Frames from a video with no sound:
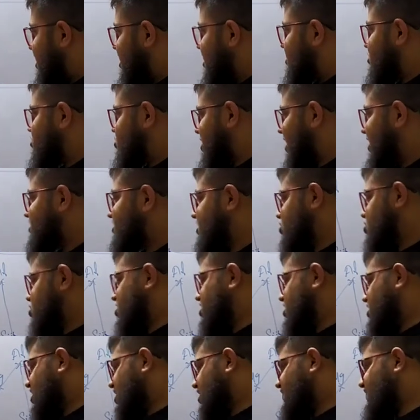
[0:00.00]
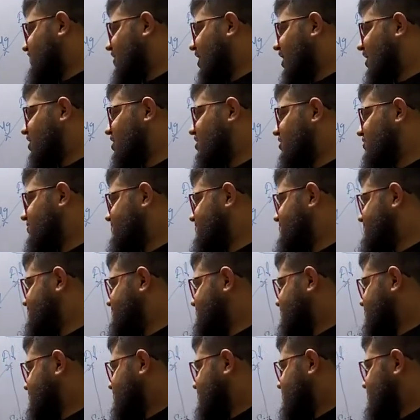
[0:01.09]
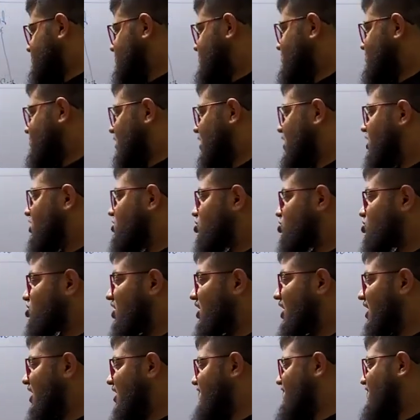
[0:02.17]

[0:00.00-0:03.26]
So that's the shielding effect. The shielding